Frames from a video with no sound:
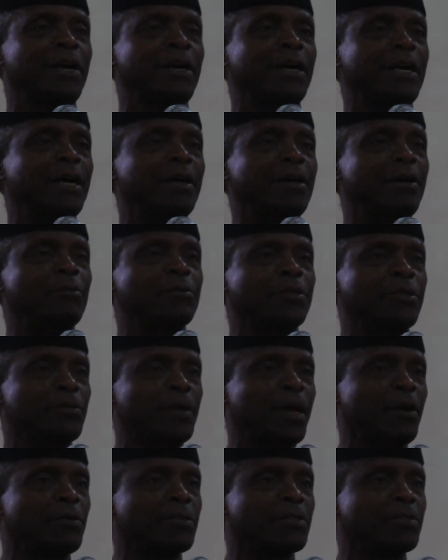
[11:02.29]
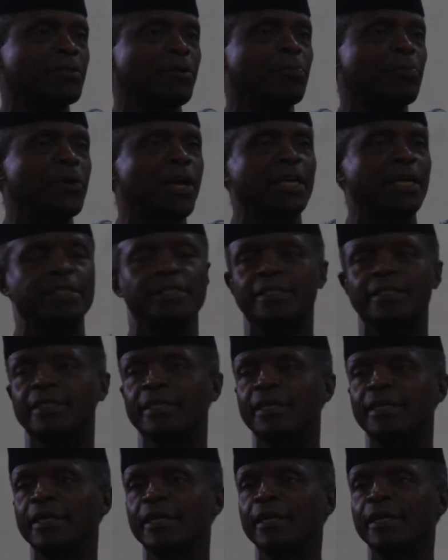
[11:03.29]
I was, I was surprised.
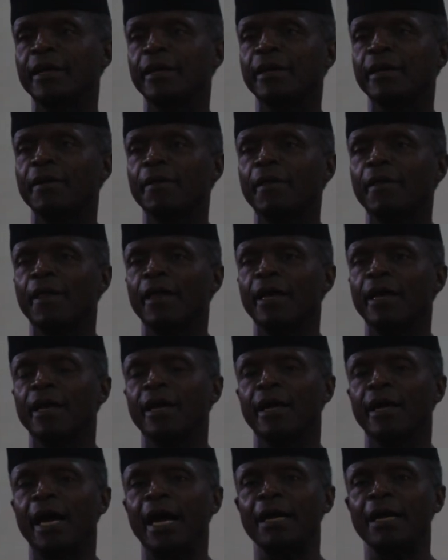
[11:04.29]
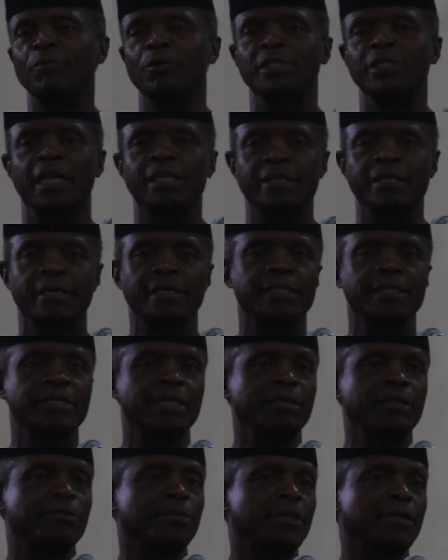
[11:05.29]
I was Attorney
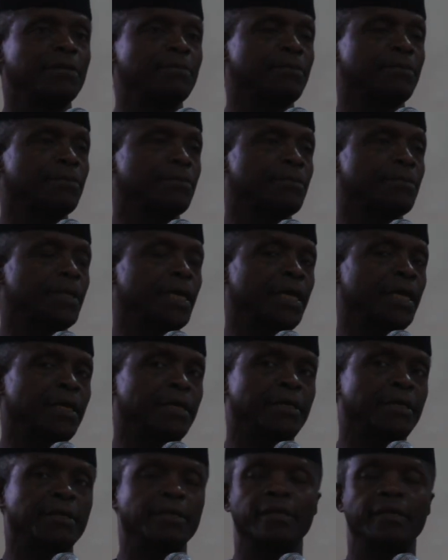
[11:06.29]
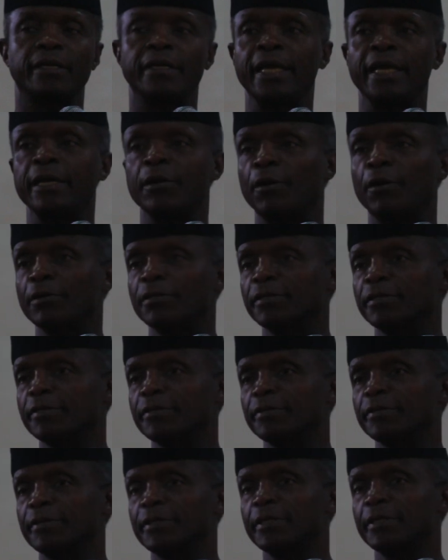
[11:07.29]
General in Lagos
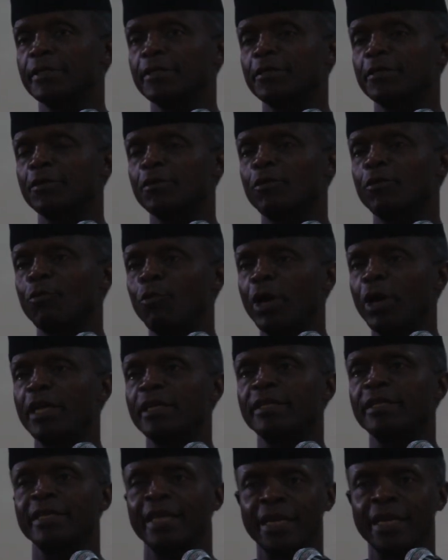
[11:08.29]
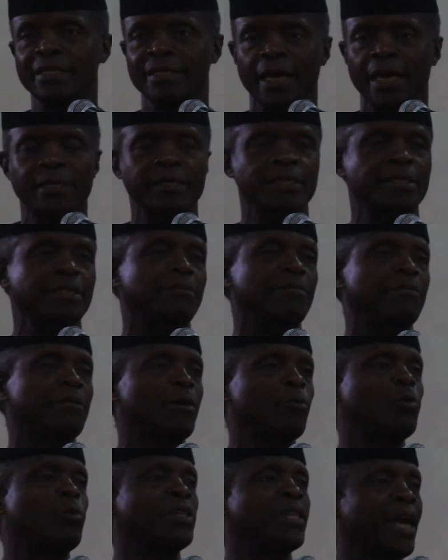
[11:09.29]
when the executive
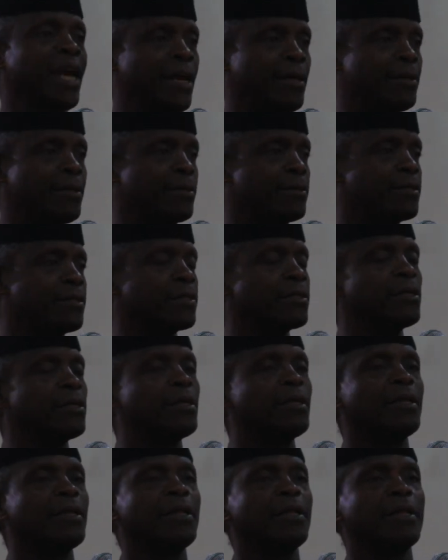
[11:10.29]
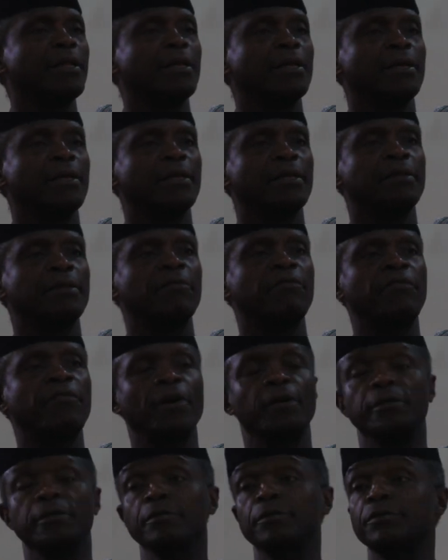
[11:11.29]
withheld the
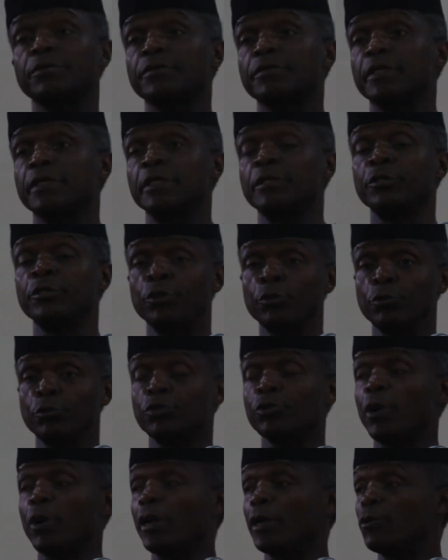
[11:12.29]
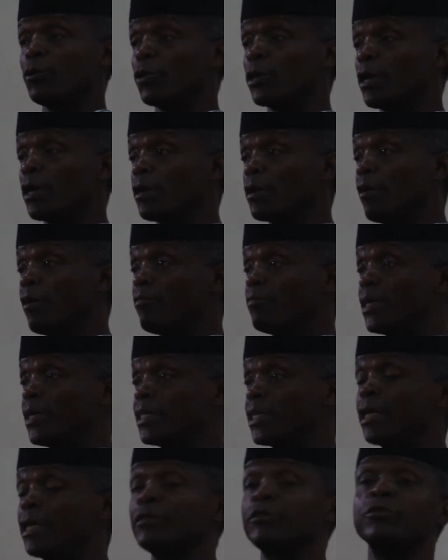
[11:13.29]
funds due to our local
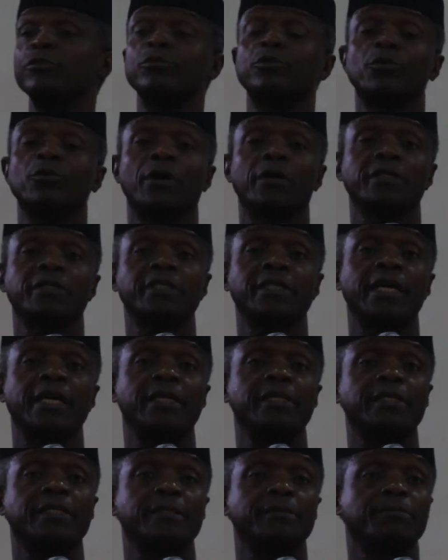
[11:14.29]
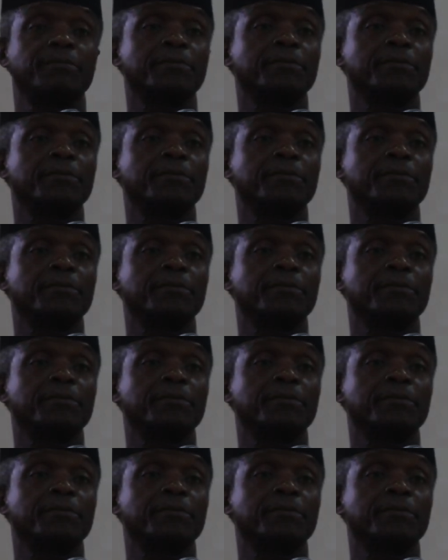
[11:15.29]
government and due to our state.